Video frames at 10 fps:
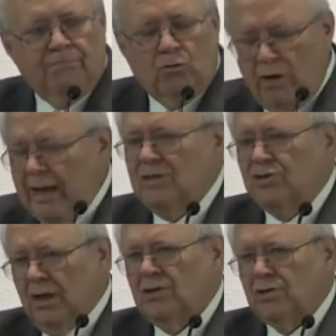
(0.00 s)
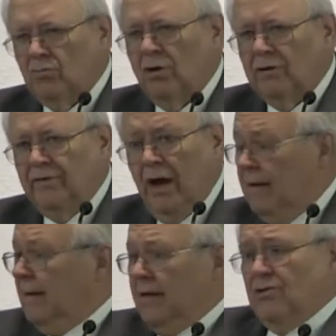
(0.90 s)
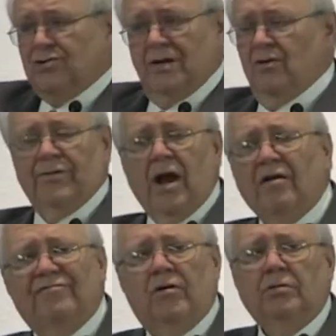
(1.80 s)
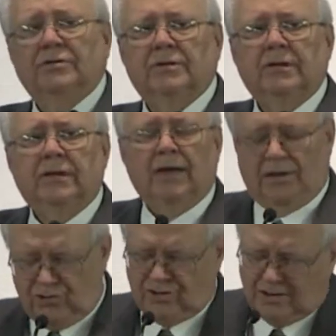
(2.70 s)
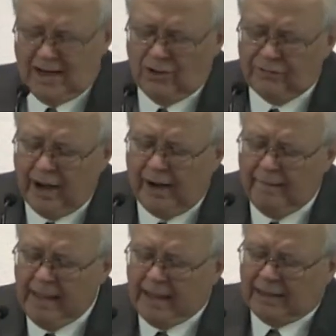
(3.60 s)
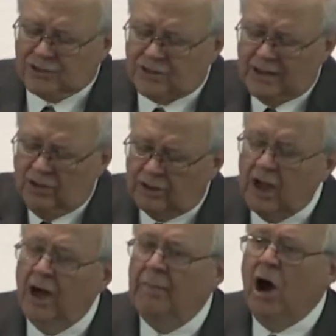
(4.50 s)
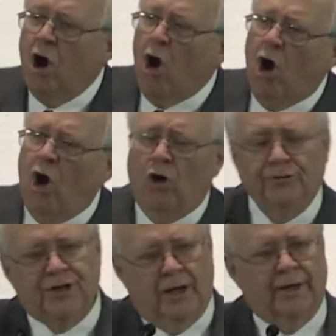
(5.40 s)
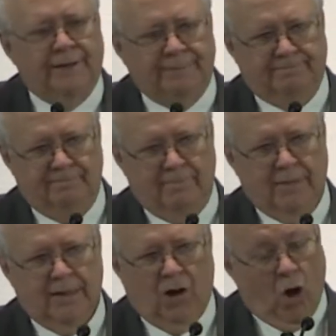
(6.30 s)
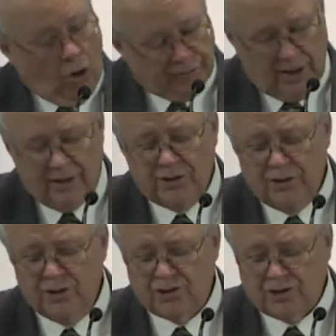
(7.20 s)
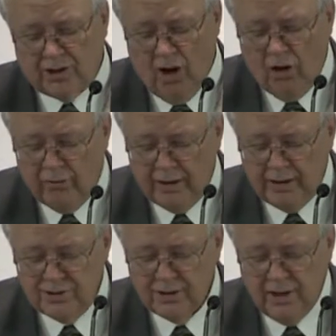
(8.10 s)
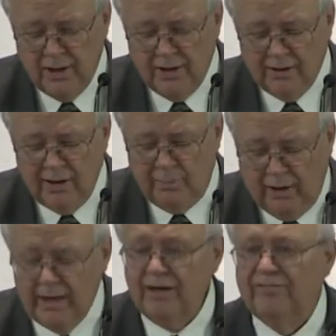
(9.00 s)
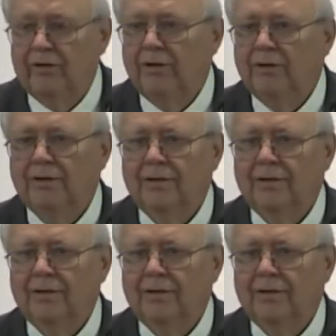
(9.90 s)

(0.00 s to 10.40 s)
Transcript: Rage against the work of God. It's still there, folks. It's still there. It's still come. All done. All done to discourage the believer